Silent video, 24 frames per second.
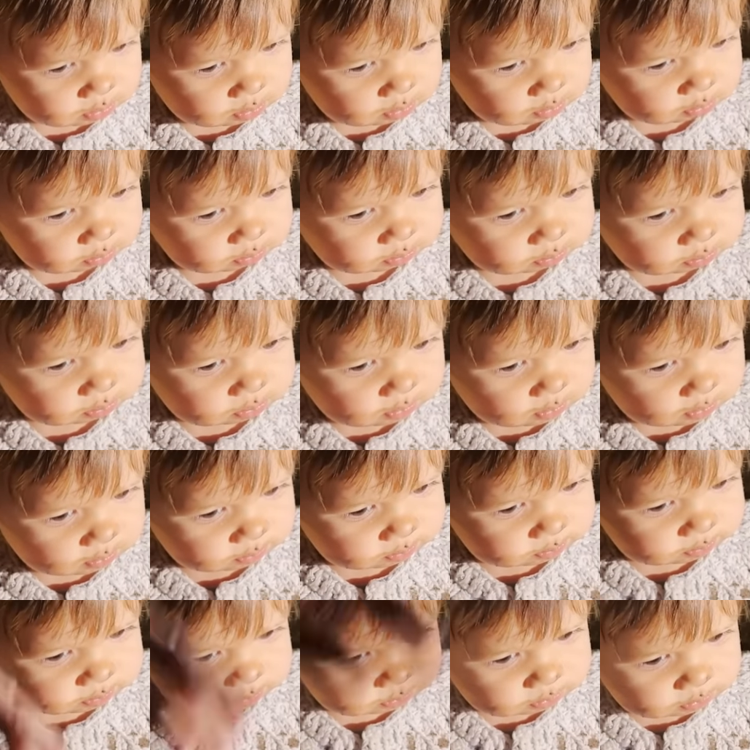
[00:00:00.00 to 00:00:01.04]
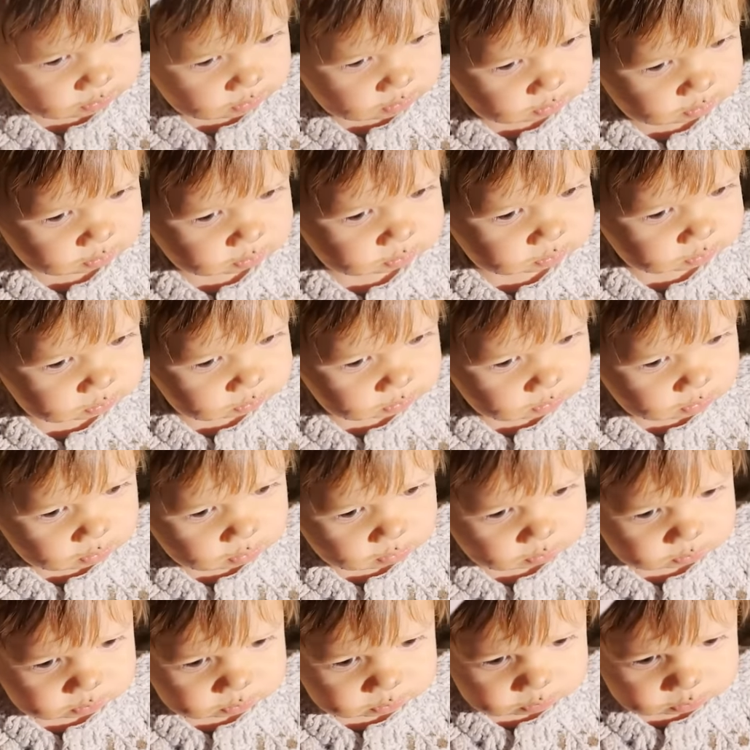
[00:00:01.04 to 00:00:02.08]
It's not as tasty Neymar. As it looks.
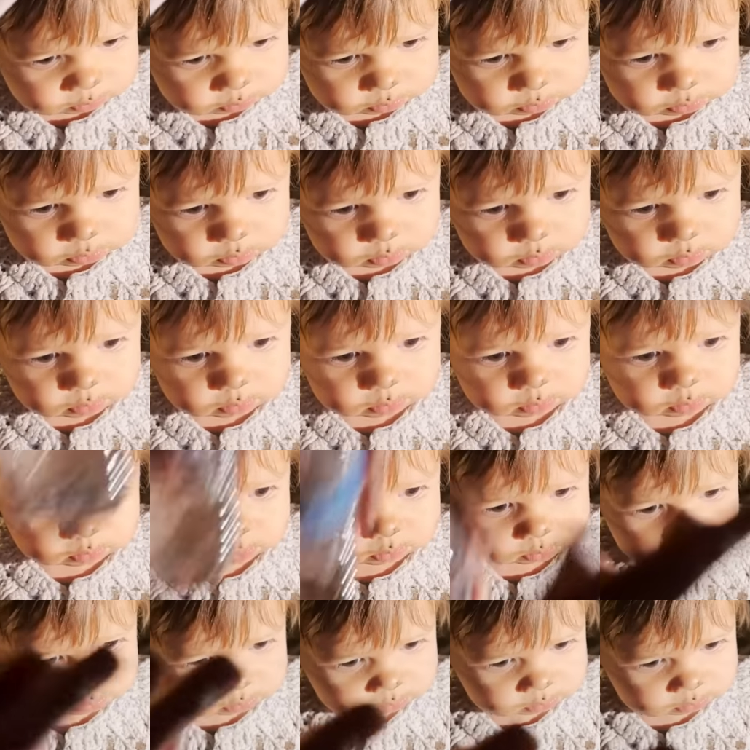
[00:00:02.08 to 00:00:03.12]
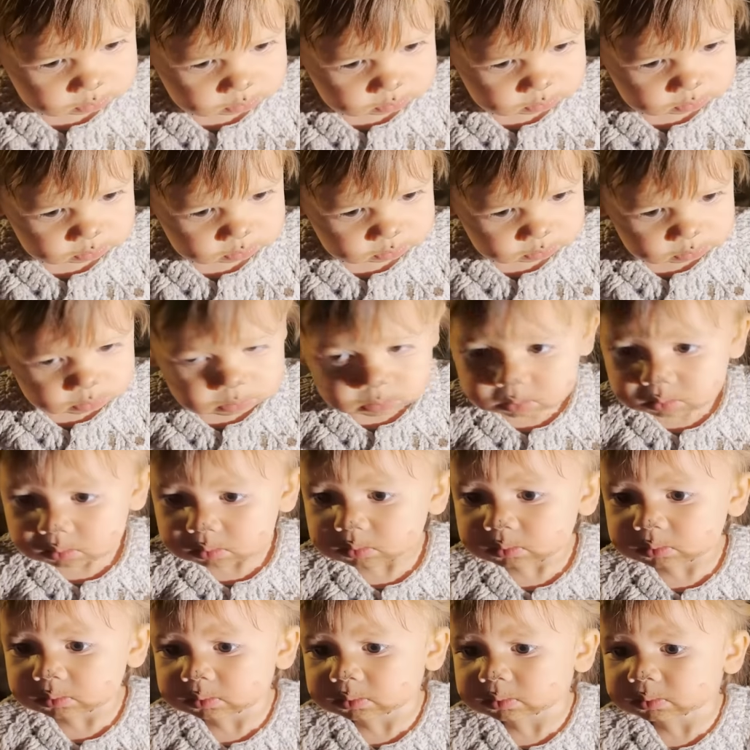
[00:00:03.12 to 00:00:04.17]
Look, he's gritting it like on
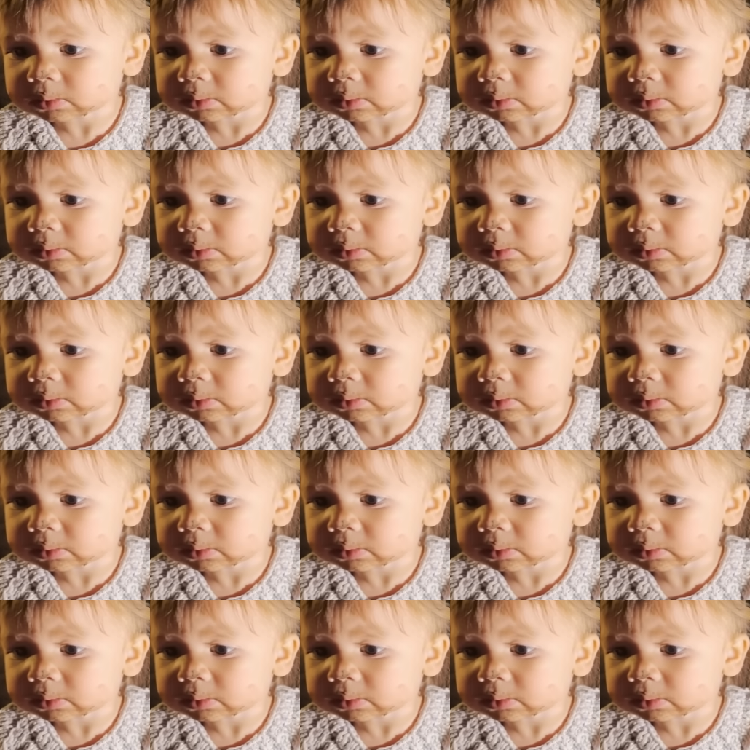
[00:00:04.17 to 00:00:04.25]
his teeth.